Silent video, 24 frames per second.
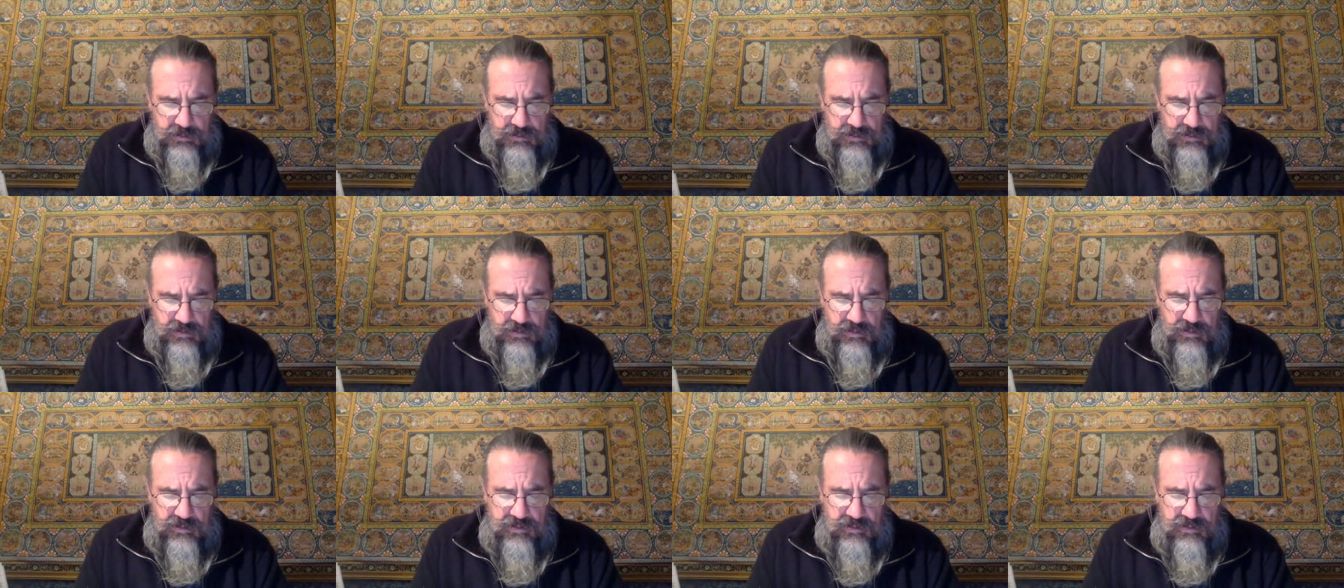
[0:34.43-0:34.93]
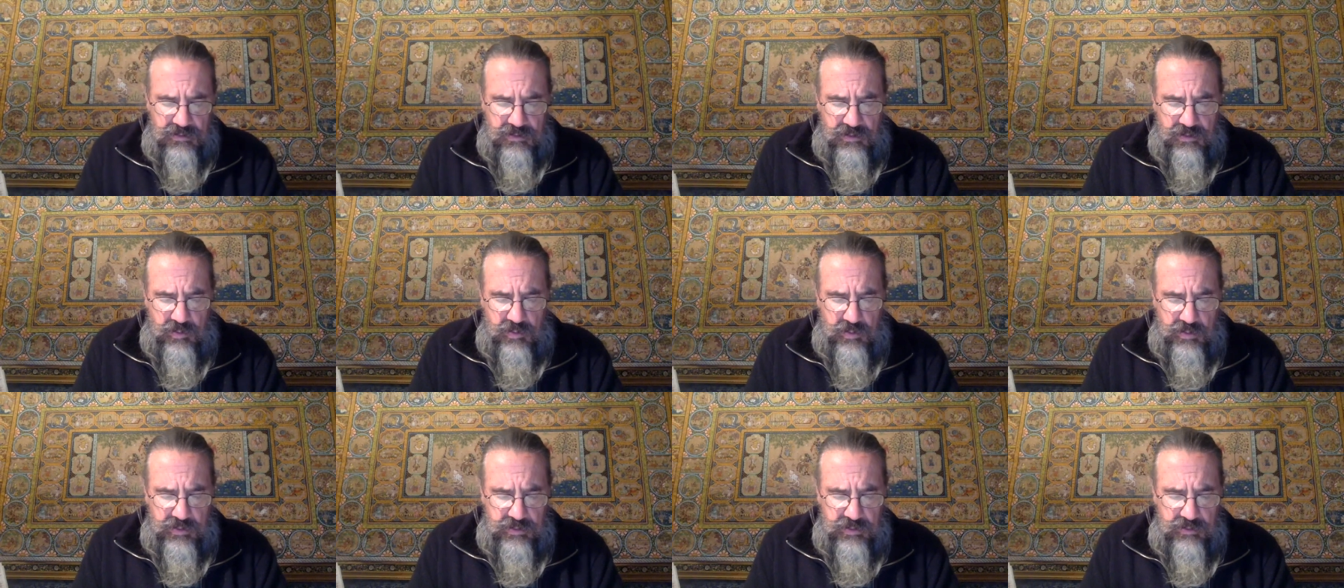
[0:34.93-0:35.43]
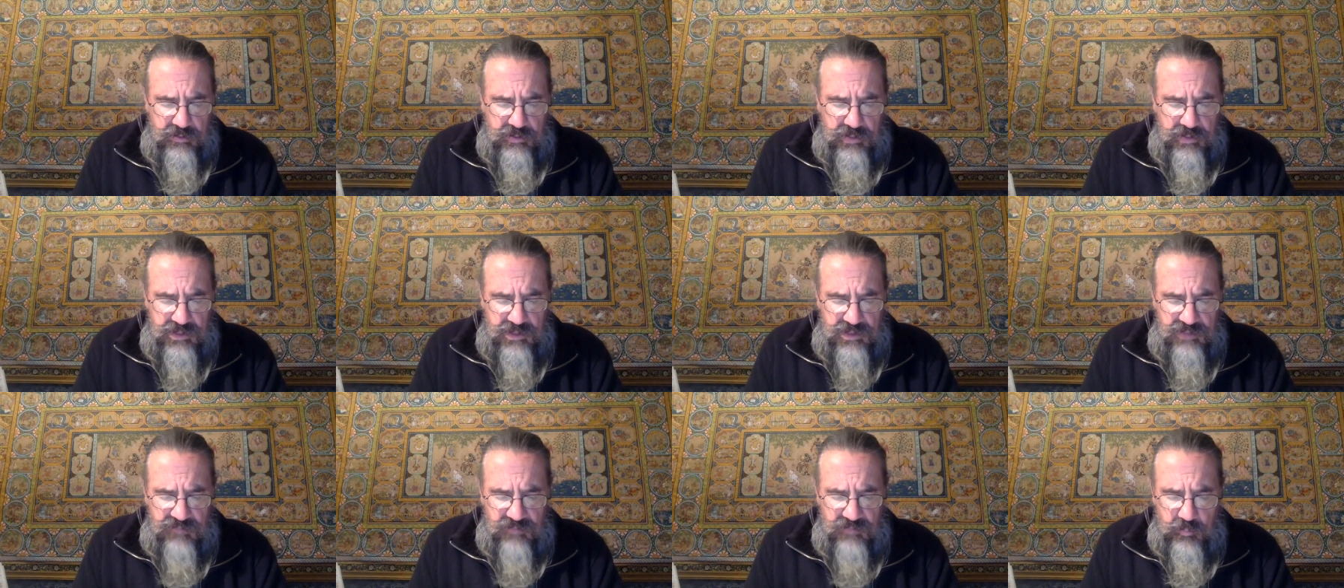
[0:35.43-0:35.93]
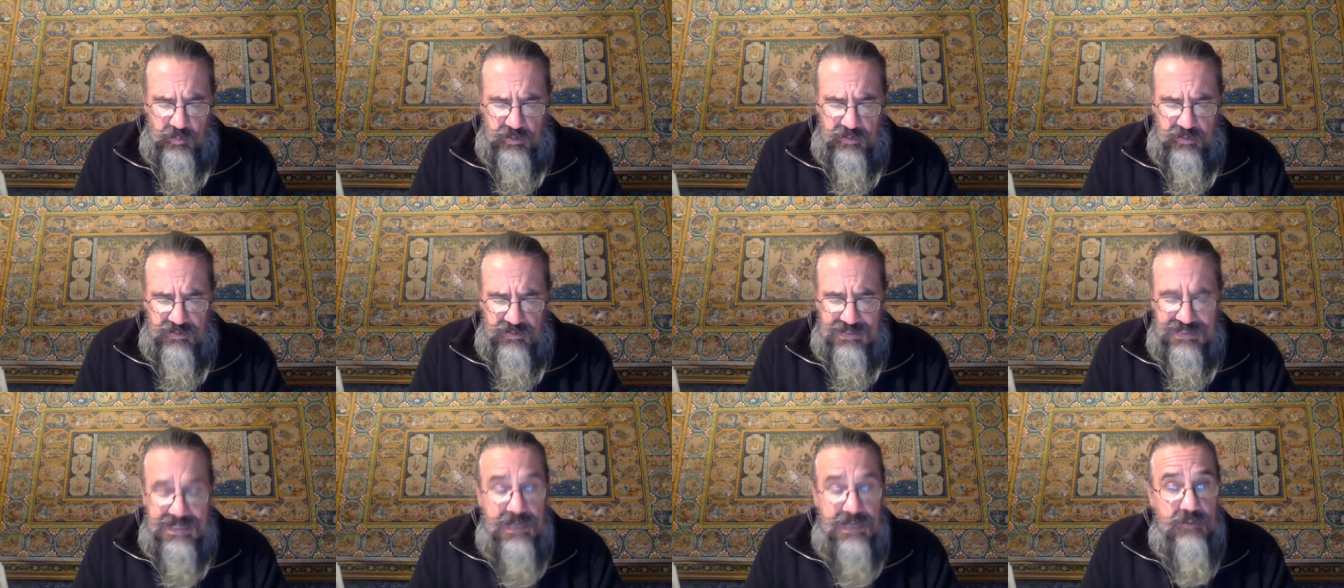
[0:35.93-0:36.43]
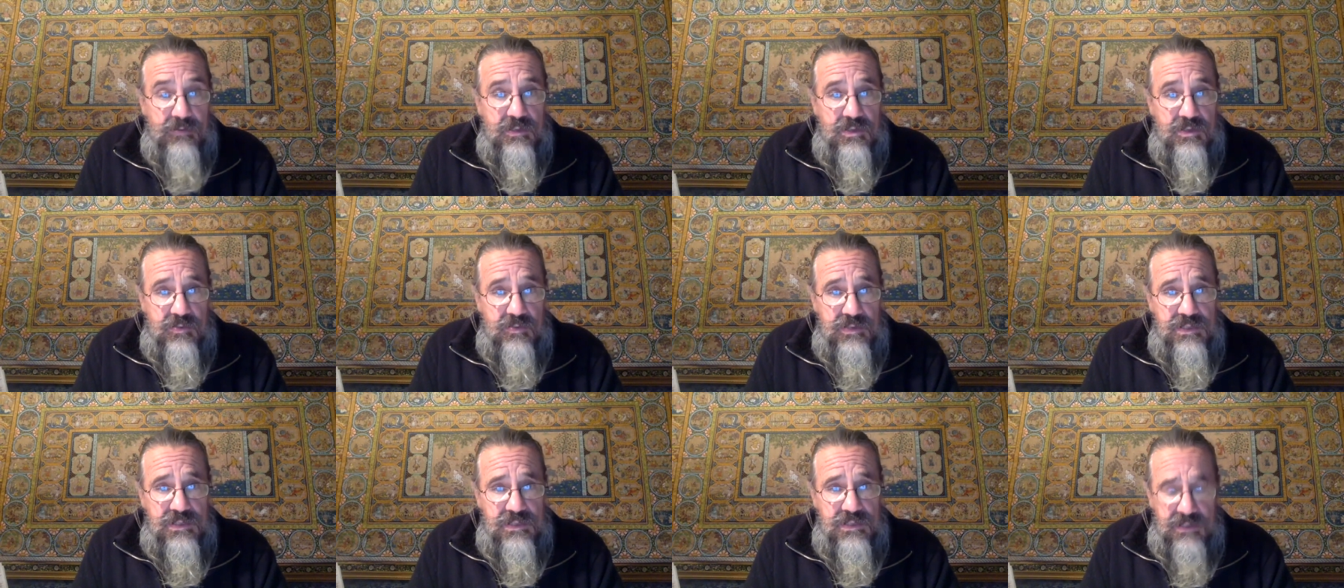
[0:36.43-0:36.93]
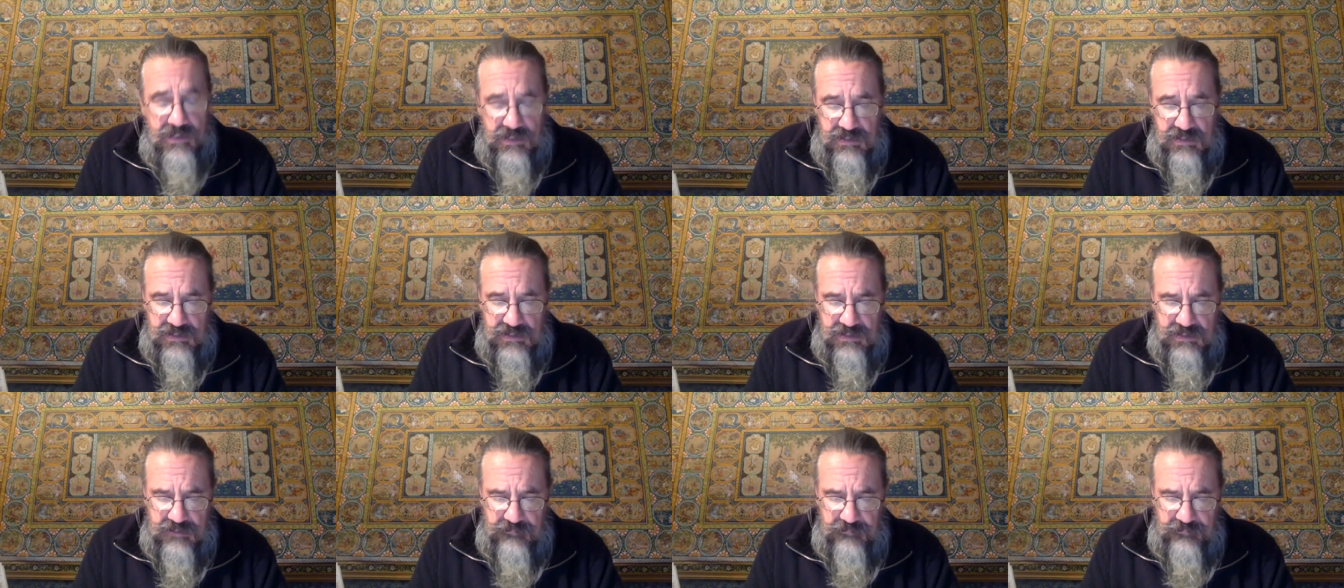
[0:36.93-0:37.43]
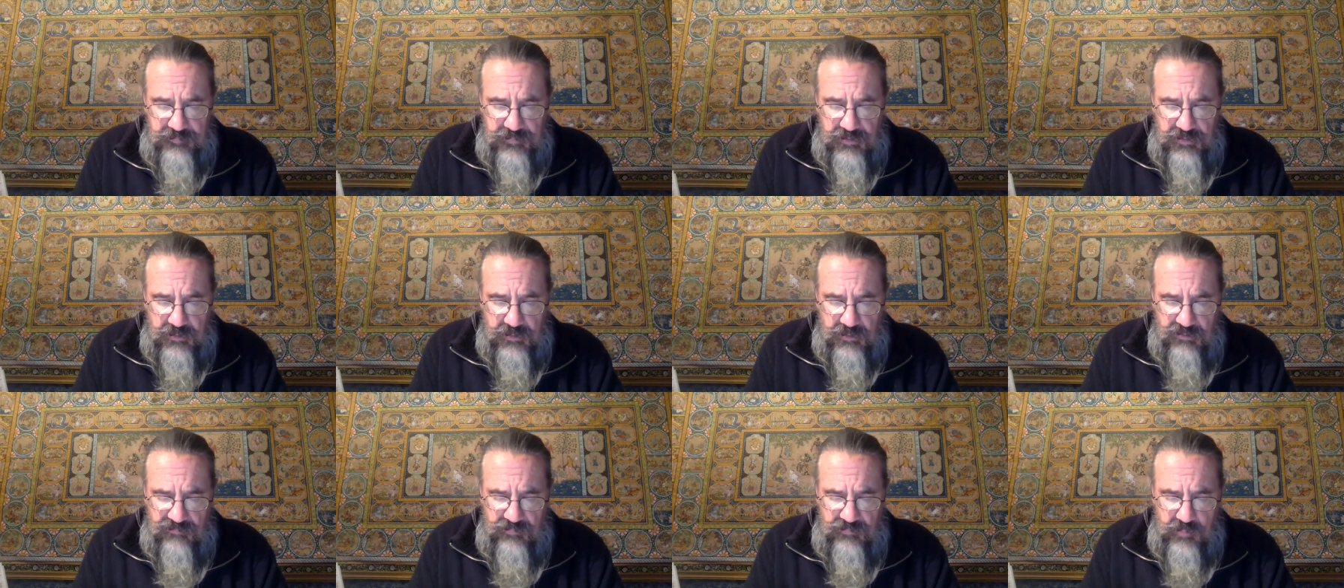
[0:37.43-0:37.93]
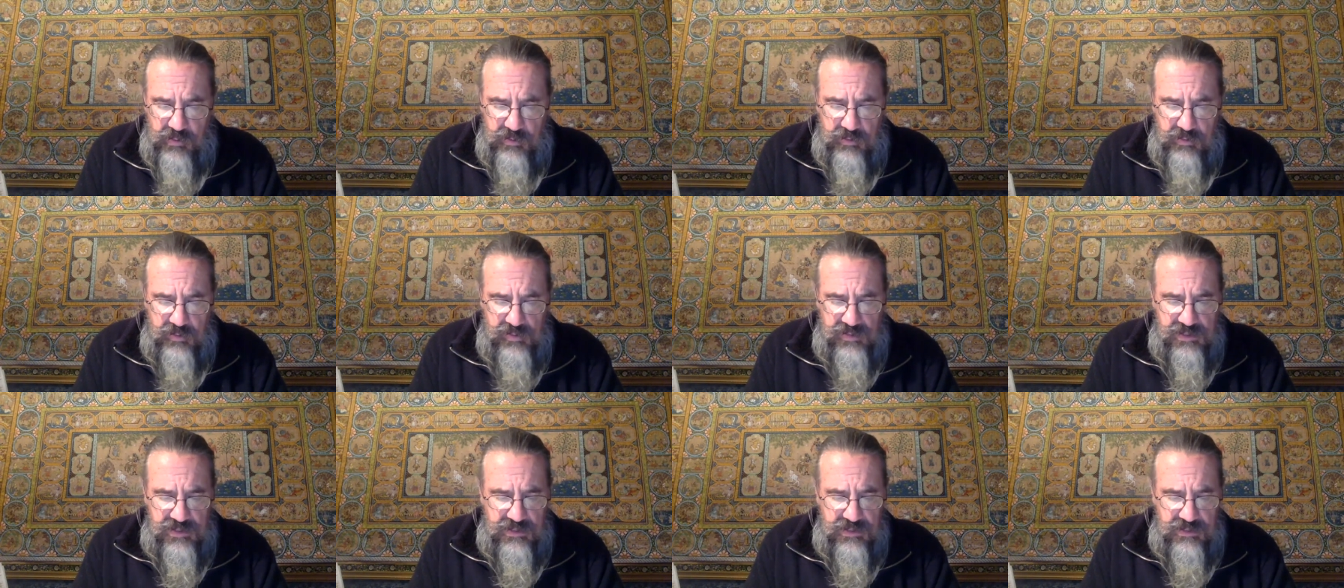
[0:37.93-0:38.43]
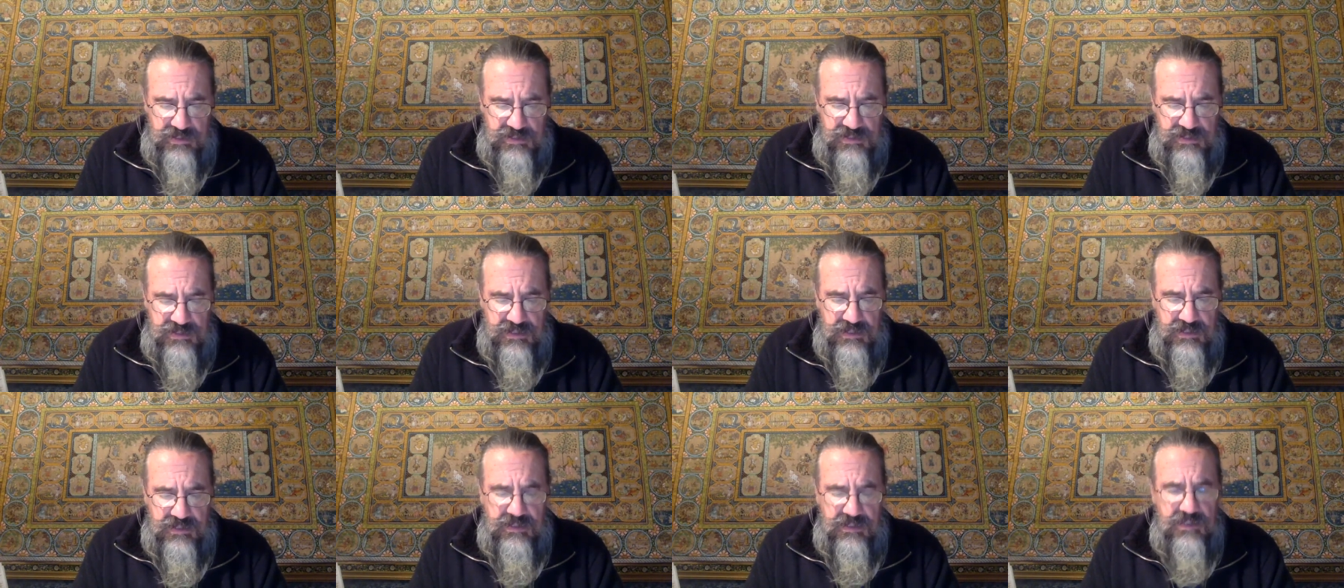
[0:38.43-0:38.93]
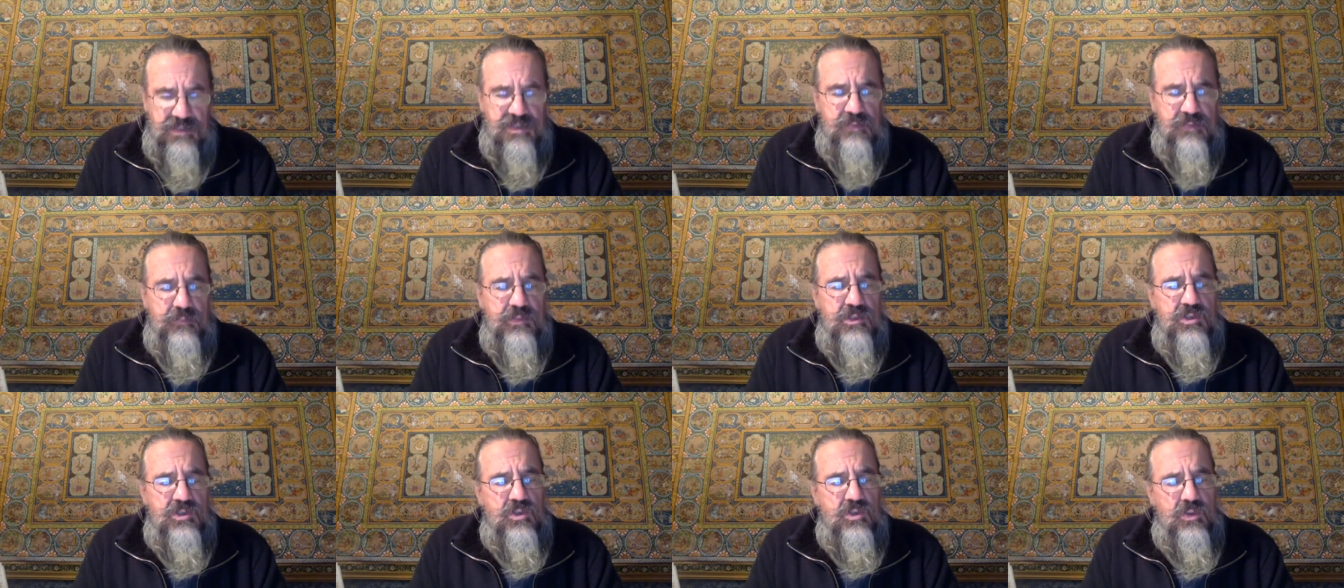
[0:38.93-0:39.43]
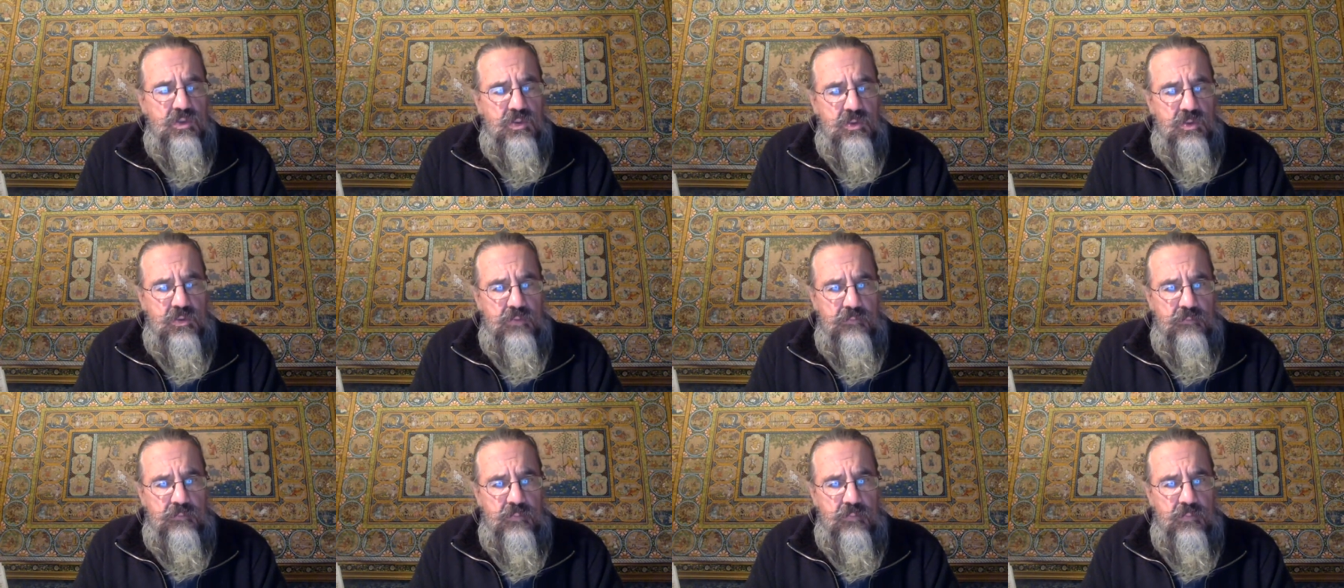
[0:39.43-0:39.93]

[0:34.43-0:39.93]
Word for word: So Arjuna inquired, O Keshava, what are the characteristics of one whose understanding is mature?